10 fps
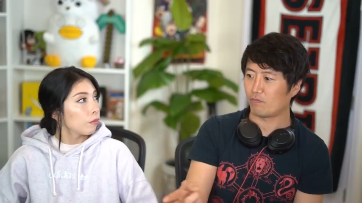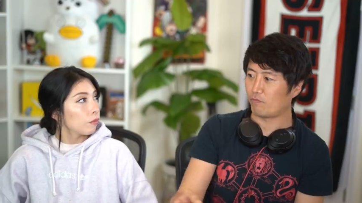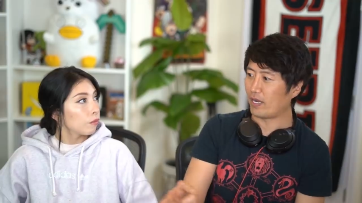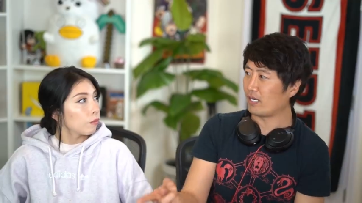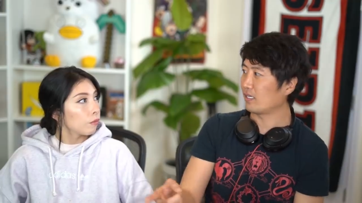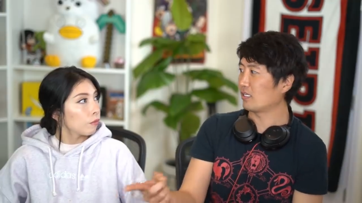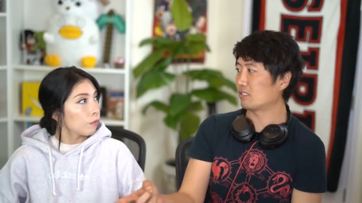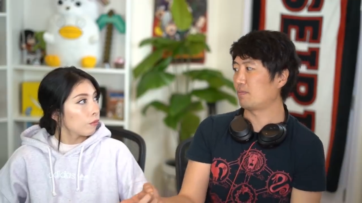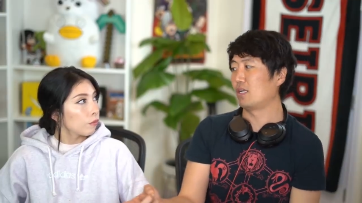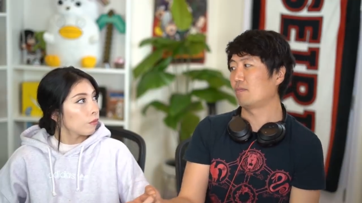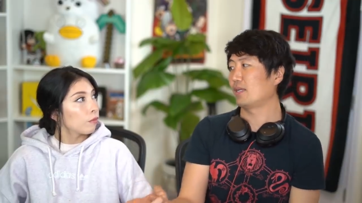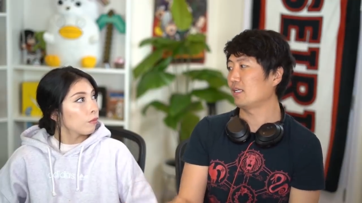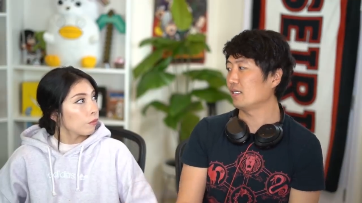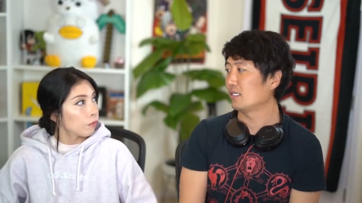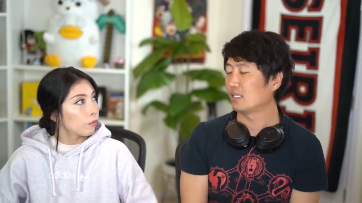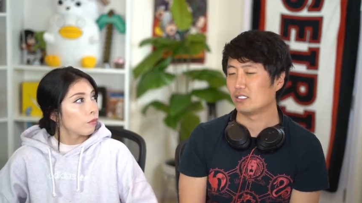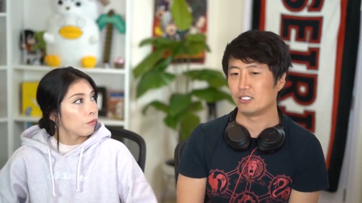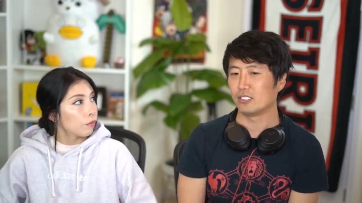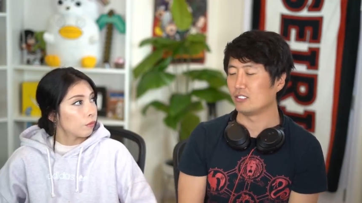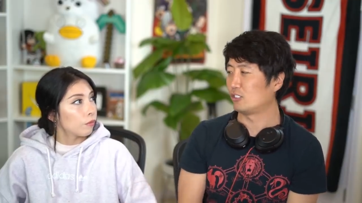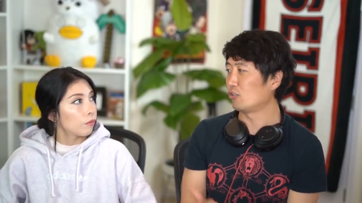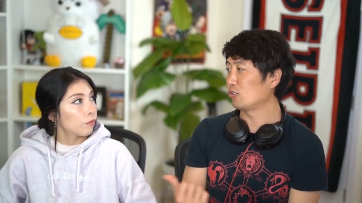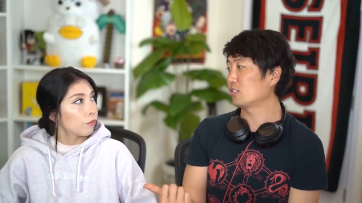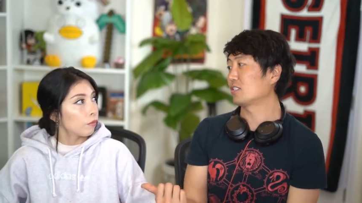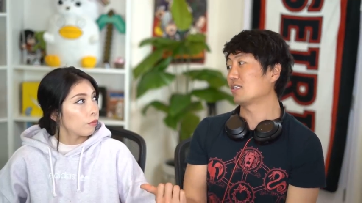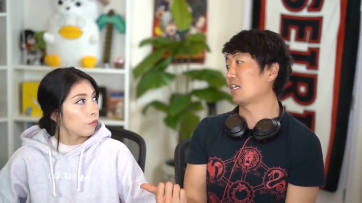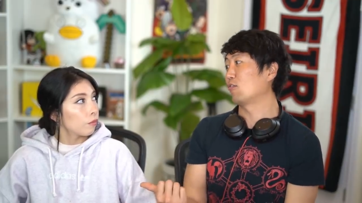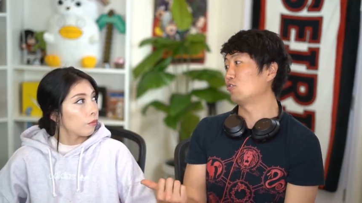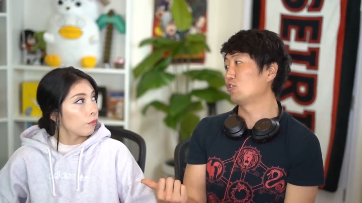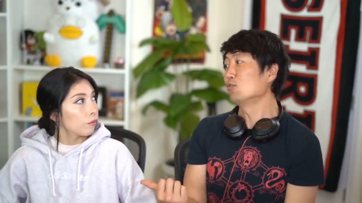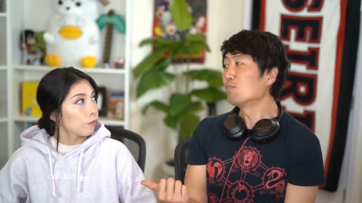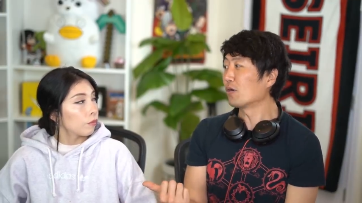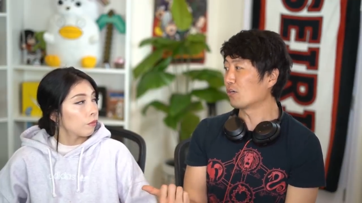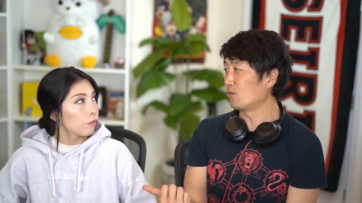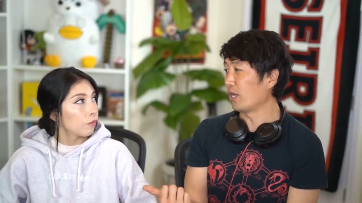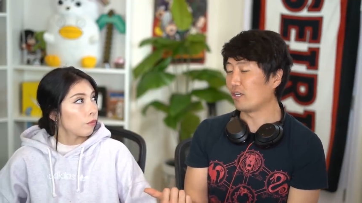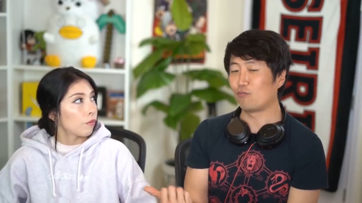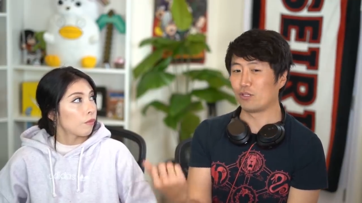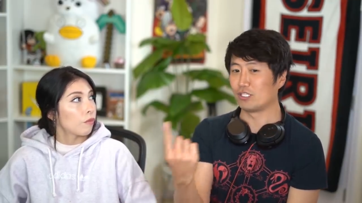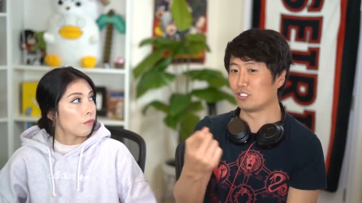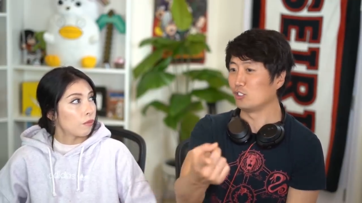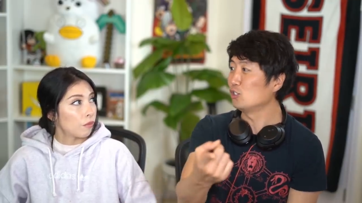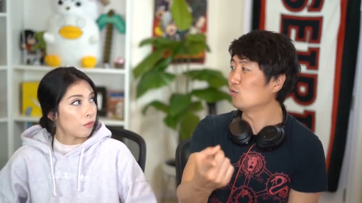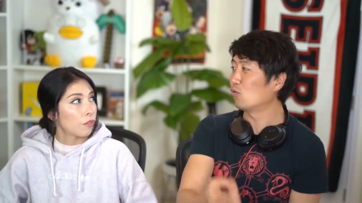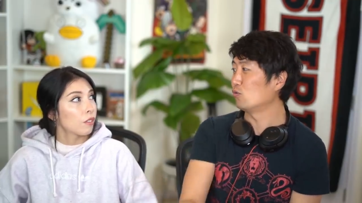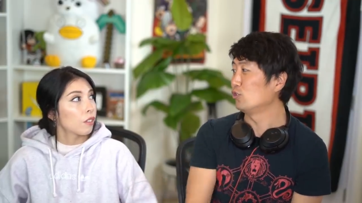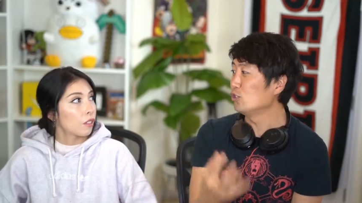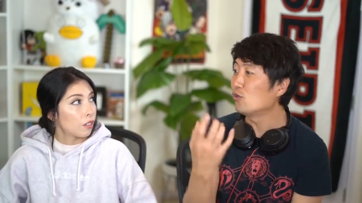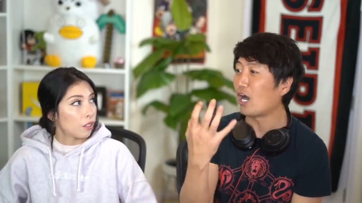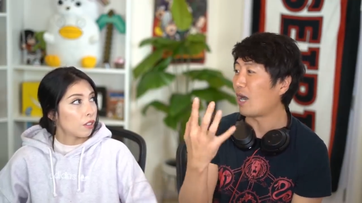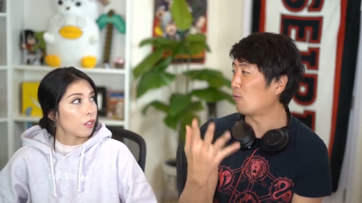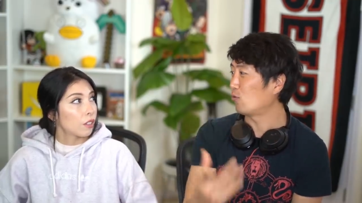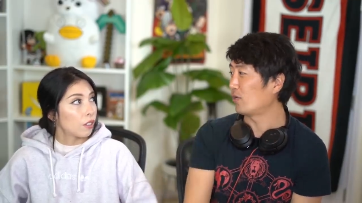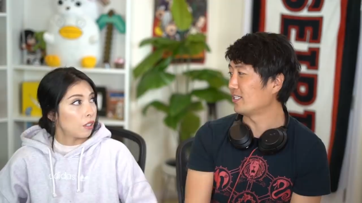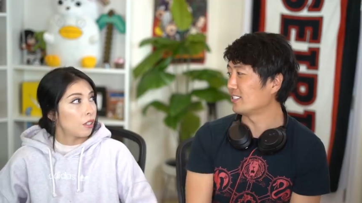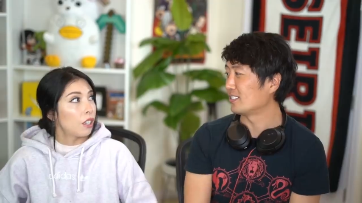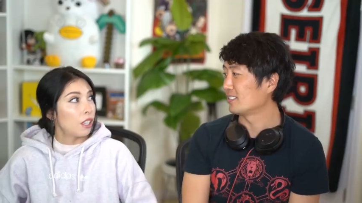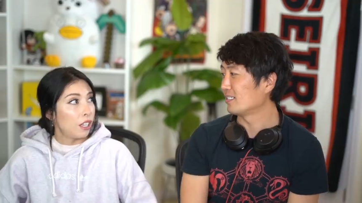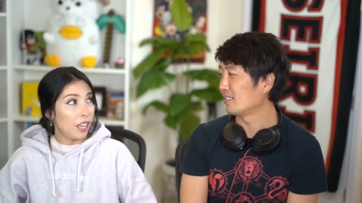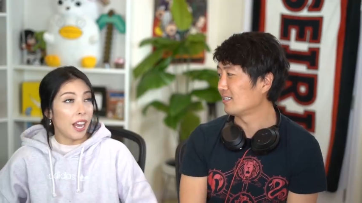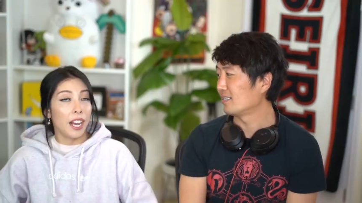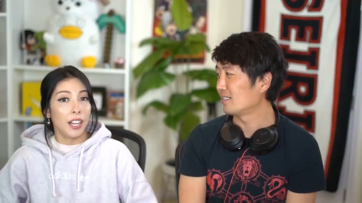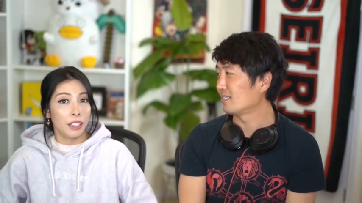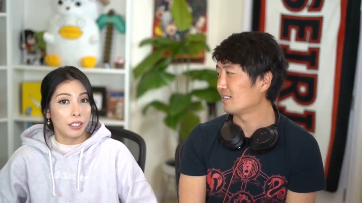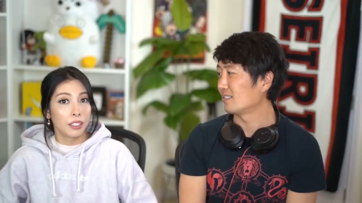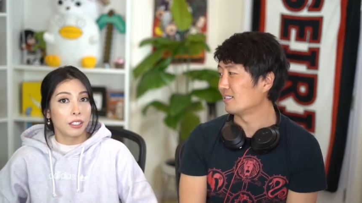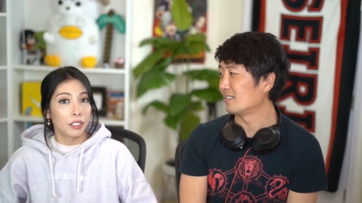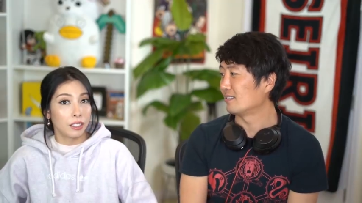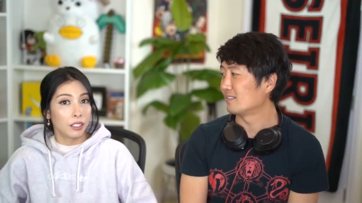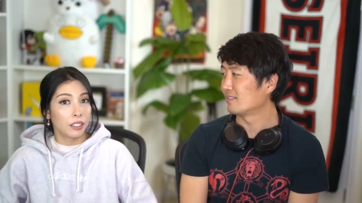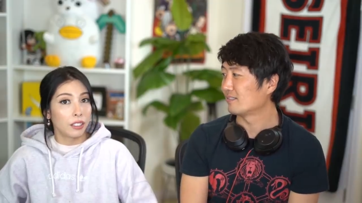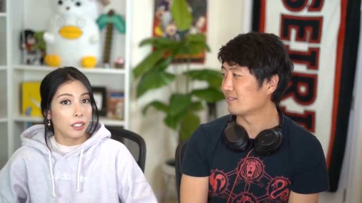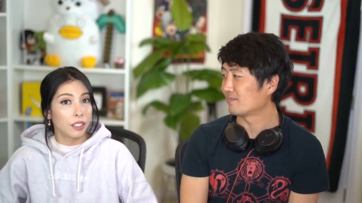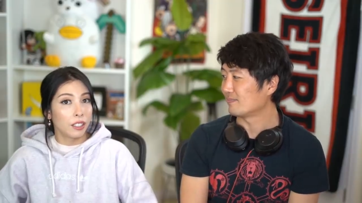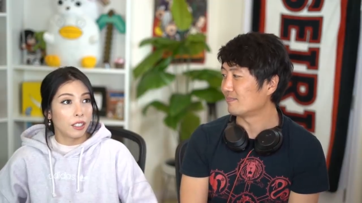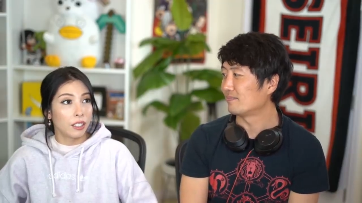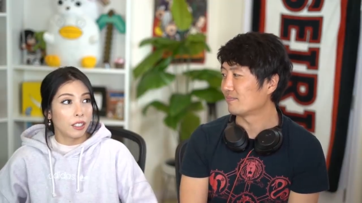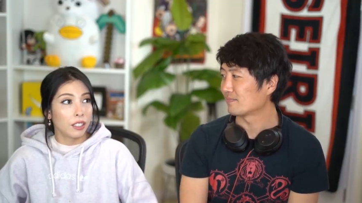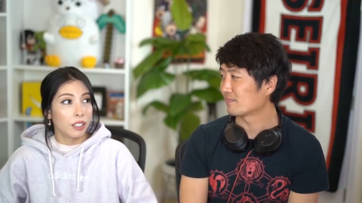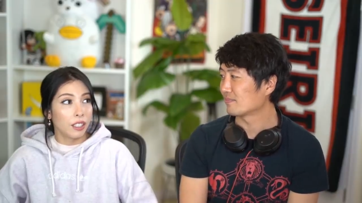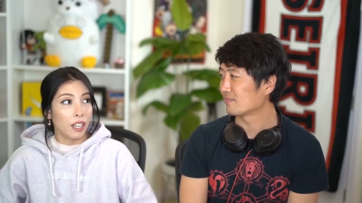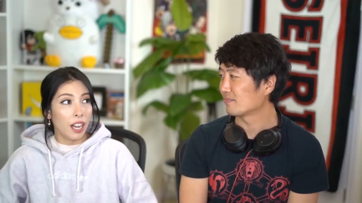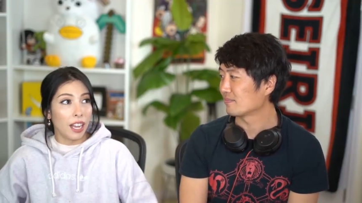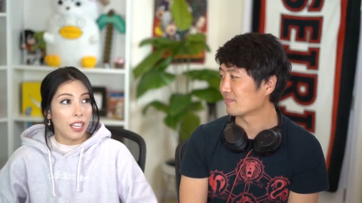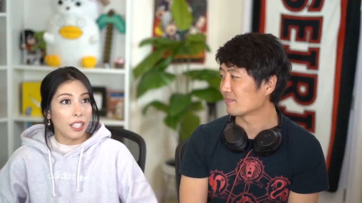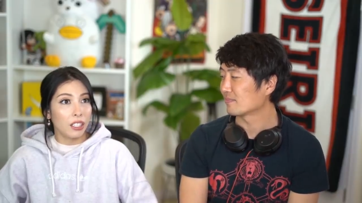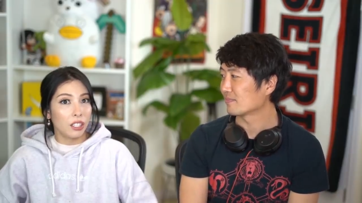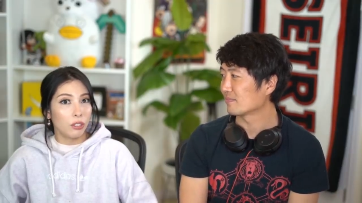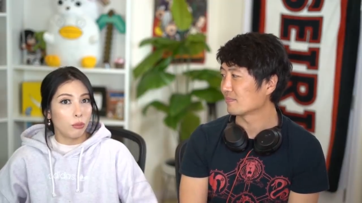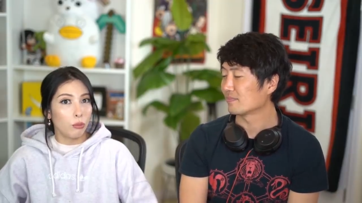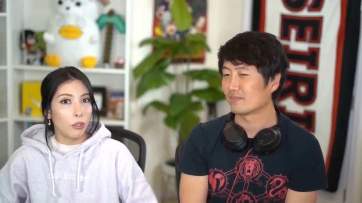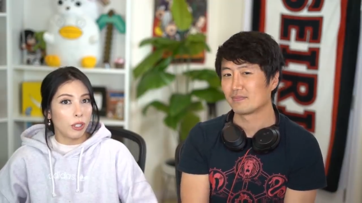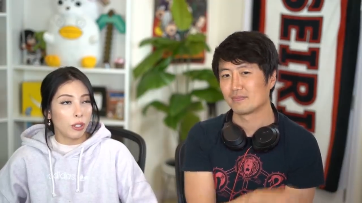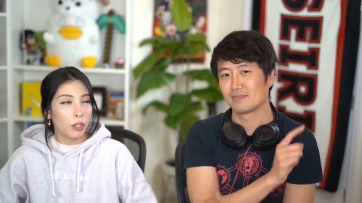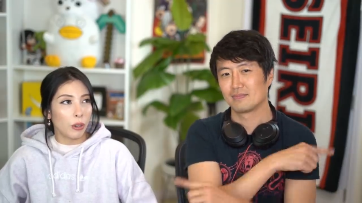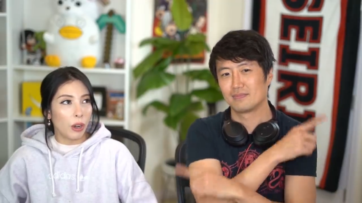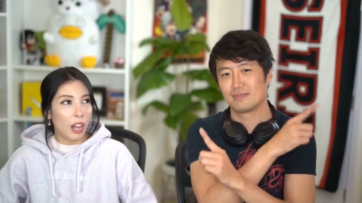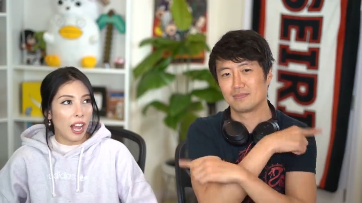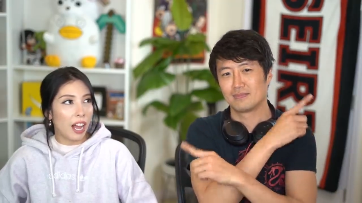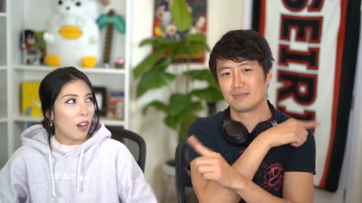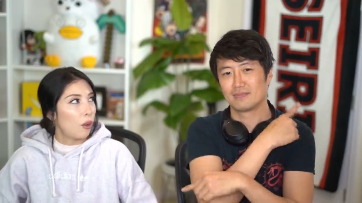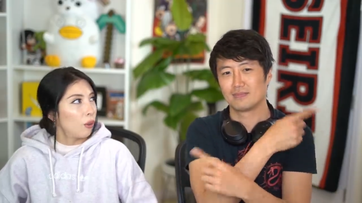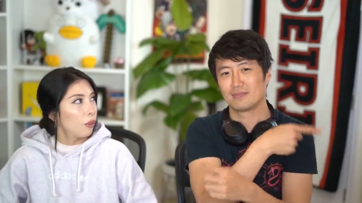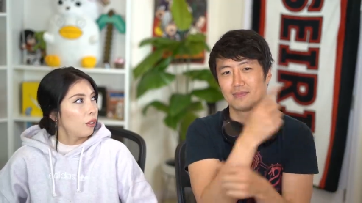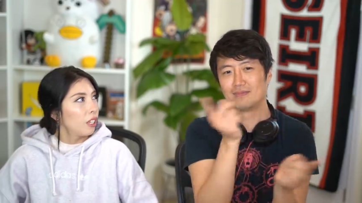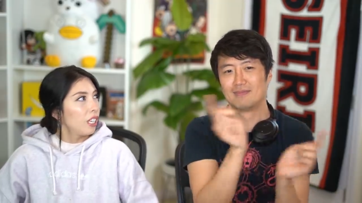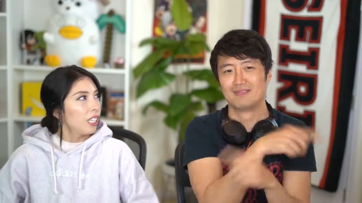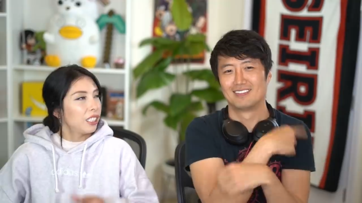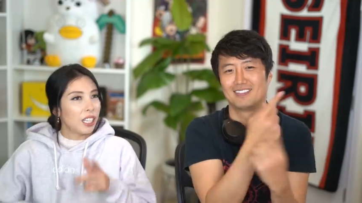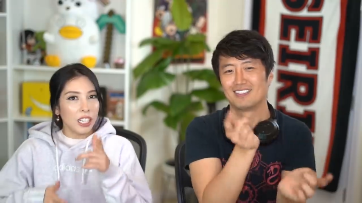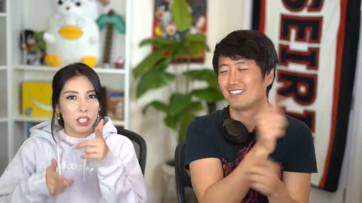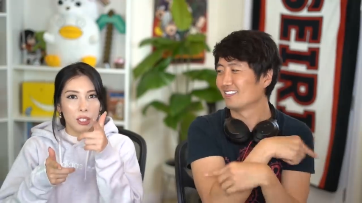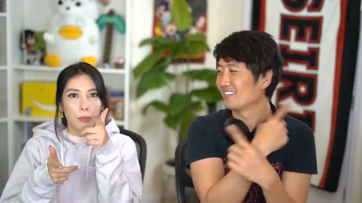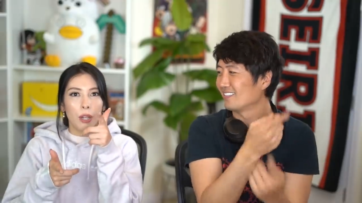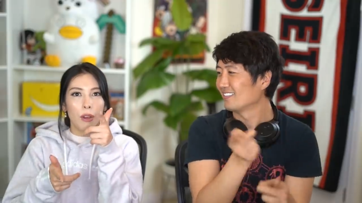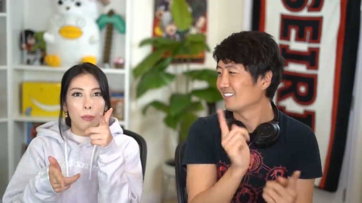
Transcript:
Speaker 1: fight against Pillar Man, dude, JoJo's going to get super creative with his new, new Hamon ways.
Speaker 2: Yeah. yeah. I just wonder how. He's going to just be going